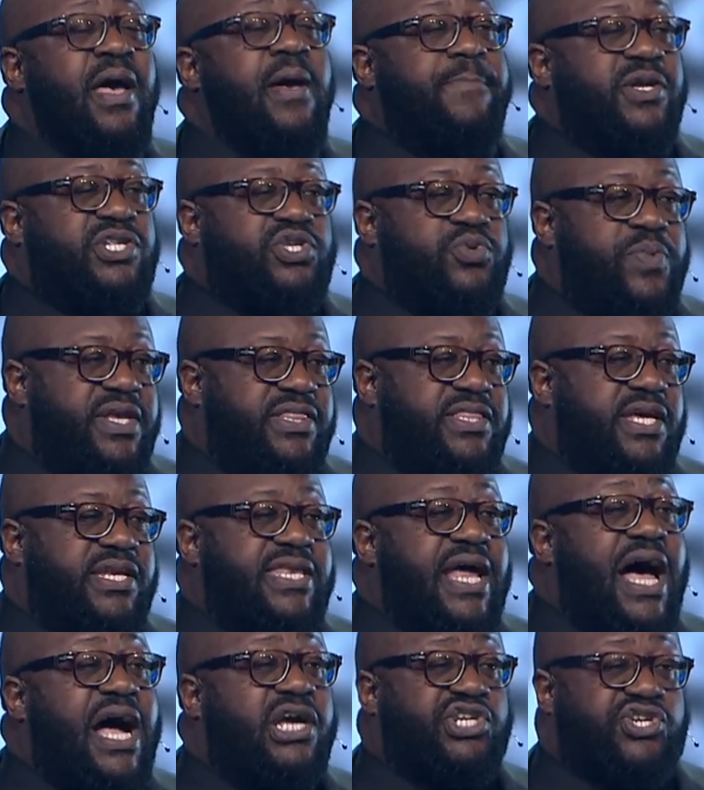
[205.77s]
between the
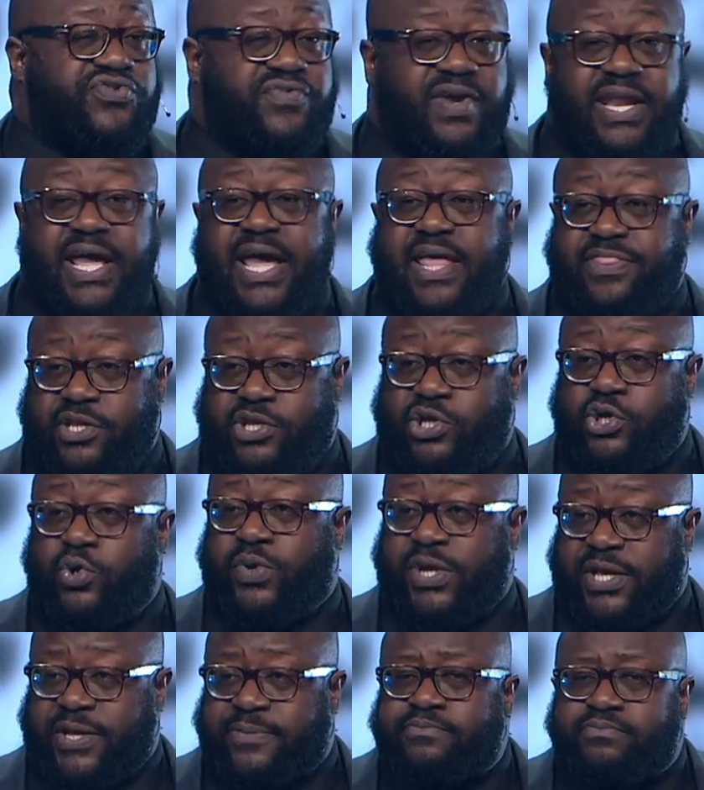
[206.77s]
doctrine and the
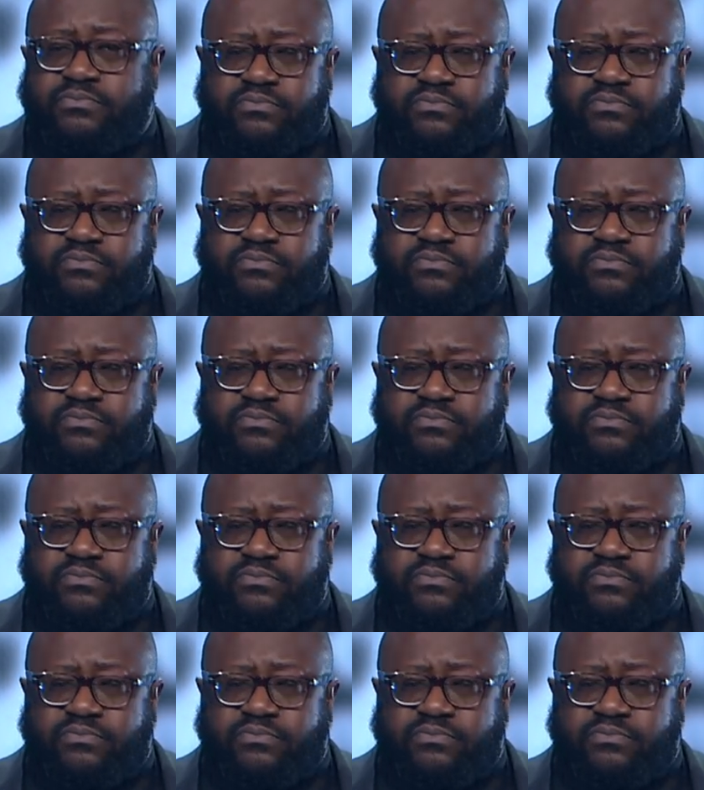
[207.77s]
duty.